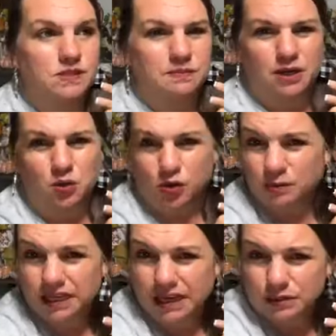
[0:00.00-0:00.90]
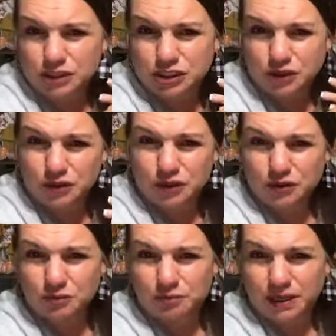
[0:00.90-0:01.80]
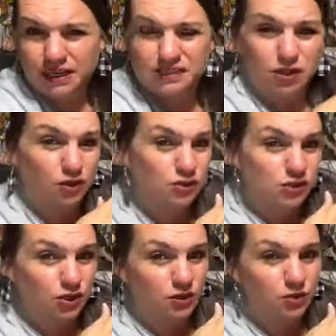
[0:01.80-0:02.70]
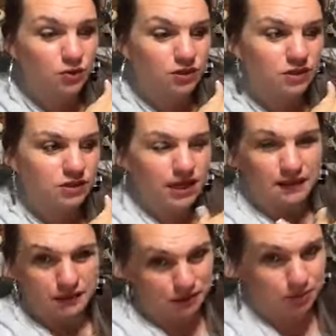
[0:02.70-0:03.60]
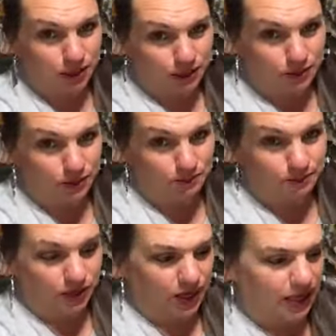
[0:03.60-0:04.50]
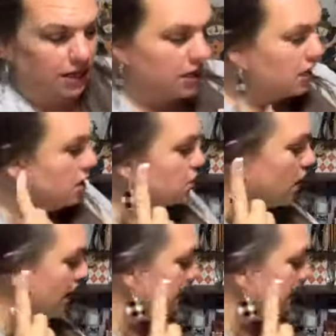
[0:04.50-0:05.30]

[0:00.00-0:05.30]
something normally I would show you, but it's also, I think they're pretty cool, okay? So